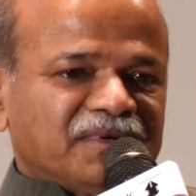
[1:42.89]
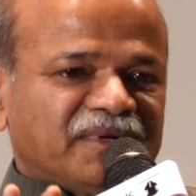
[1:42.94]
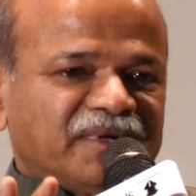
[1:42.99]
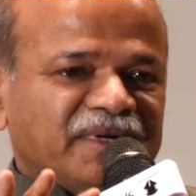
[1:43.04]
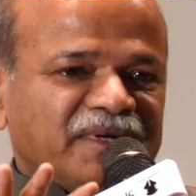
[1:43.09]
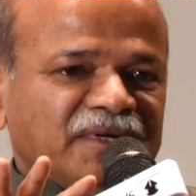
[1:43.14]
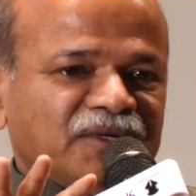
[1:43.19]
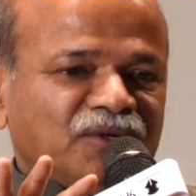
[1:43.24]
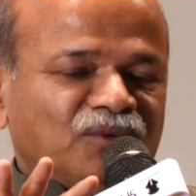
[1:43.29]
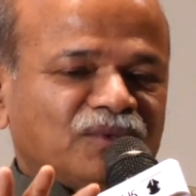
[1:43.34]

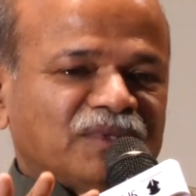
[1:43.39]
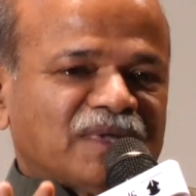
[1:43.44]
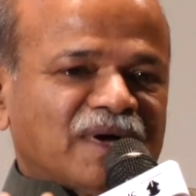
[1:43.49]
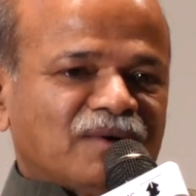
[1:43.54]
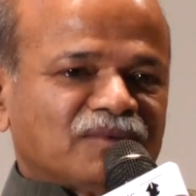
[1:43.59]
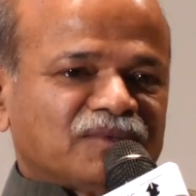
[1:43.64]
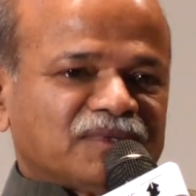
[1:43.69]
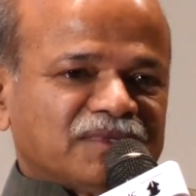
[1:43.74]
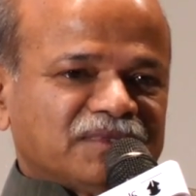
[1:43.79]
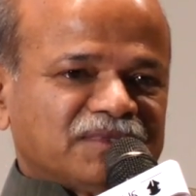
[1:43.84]
Till
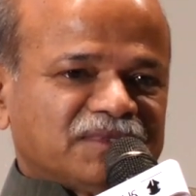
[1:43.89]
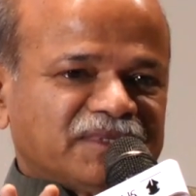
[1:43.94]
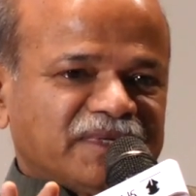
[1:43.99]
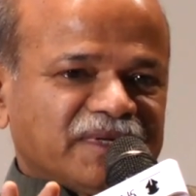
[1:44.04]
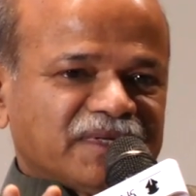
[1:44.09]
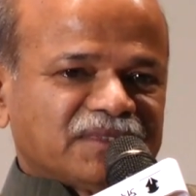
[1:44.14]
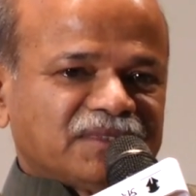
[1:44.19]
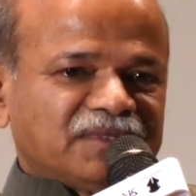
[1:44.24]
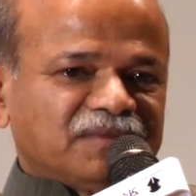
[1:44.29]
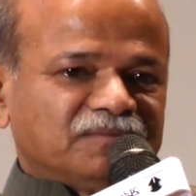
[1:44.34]

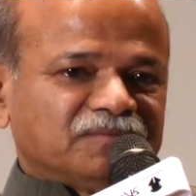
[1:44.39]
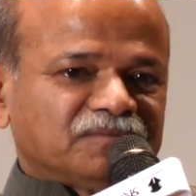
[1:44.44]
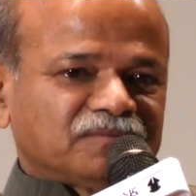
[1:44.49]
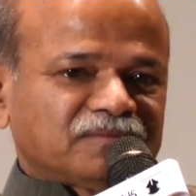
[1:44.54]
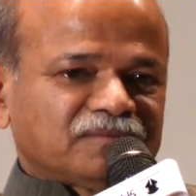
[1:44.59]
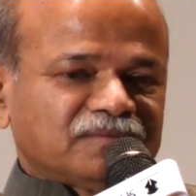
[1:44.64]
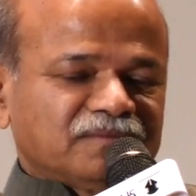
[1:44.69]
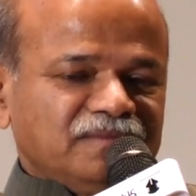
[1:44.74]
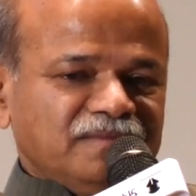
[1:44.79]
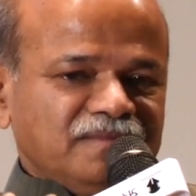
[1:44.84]
2006,
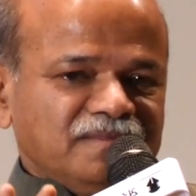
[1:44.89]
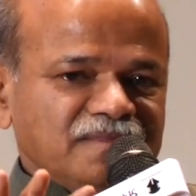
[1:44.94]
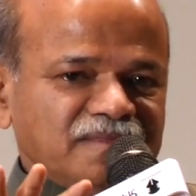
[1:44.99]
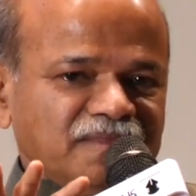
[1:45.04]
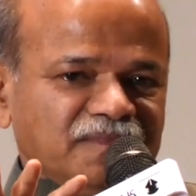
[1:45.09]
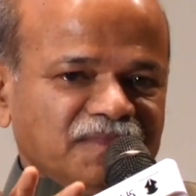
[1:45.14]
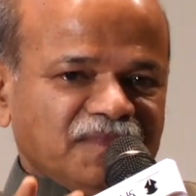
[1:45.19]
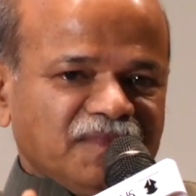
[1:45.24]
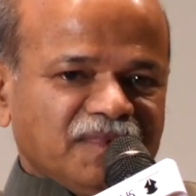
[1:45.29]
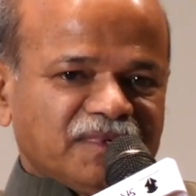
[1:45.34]

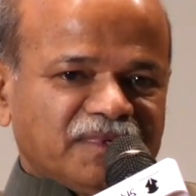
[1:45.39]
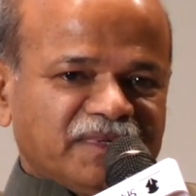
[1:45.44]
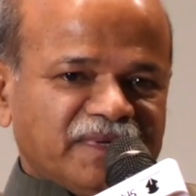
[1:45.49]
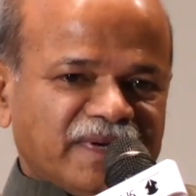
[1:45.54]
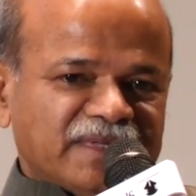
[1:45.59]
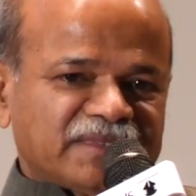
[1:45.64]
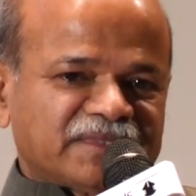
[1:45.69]
till I